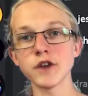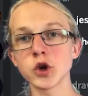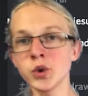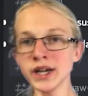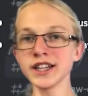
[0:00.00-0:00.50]
you
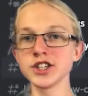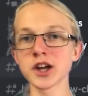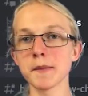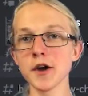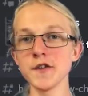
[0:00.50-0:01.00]
quickly
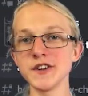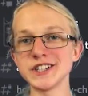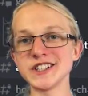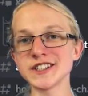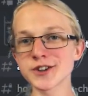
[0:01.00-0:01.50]
jump over to
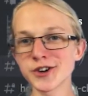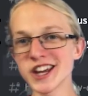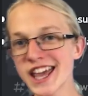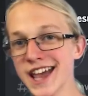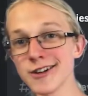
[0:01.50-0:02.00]
Discord
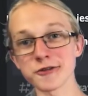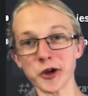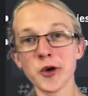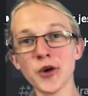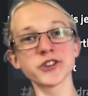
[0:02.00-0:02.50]
again, of
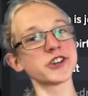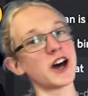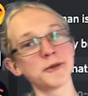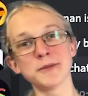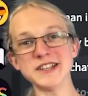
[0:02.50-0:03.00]
course I
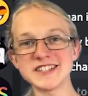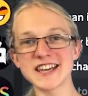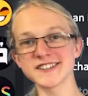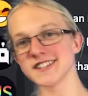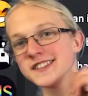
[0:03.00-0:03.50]
will be
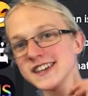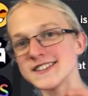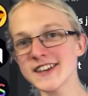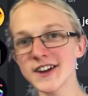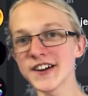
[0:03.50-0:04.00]
testing these
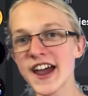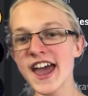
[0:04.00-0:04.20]
here